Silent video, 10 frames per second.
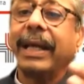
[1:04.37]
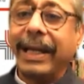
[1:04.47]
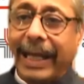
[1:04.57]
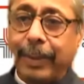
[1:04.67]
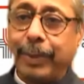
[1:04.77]

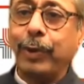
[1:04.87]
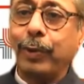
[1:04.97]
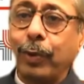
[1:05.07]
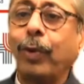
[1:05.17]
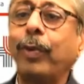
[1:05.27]
it helps
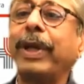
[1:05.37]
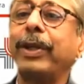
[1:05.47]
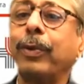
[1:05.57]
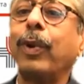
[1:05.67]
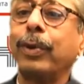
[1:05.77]
you to go
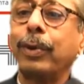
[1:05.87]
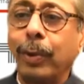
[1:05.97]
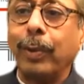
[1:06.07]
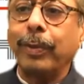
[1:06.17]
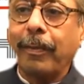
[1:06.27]
where you want to
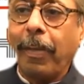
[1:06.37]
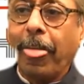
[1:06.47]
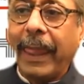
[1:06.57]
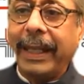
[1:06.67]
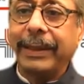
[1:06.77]
go.
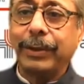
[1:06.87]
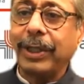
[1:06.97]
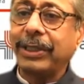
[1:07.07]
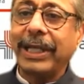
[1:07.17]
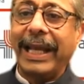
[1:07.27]
So
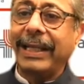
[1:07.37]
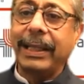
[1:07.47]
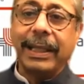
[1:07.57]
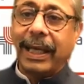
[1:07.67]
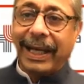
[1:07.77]
it's like
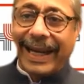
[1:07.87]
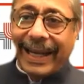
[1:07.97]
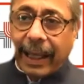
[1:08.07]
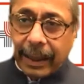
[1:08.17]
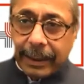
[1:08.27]
a
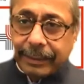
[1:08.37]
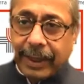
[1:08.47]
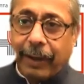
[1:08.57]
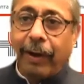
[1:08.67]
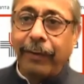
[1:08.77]
radar
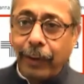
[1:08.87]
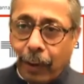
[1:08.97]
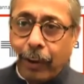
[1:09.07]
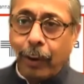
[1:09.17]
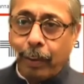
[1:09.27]
of
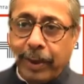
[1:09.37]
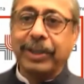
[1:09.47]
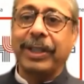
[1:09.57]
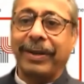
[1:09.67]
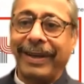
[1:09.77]
your
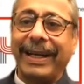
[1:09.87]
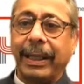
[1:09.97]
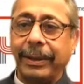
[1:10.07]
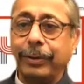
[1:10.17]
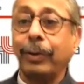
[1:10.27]
personal
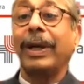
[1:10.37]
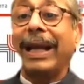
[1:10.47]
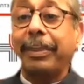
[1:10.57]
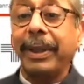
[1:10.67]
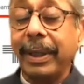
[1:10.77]
radar. So what
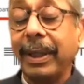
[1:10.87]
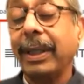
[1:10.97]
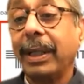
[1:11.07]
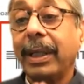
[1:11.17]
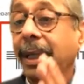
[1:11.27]
happened?
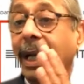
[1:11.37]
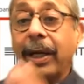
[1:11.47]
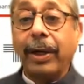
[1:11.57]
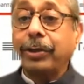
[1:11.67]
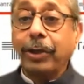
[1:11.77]

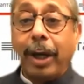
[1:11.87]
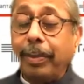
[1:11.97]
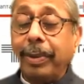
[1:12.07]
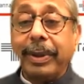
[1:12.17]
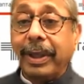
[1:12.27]
I got a
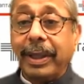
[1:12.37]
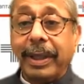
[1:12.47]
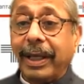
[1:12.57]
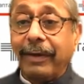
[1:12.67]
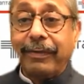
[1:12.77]
job
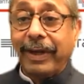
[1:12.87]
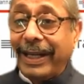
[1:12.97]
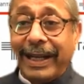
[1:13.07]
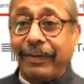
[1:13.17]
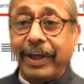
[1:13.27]
in
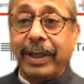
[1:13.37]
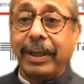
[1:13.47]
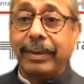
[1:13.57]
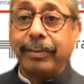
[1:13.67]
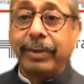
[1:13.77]
Philadelphia,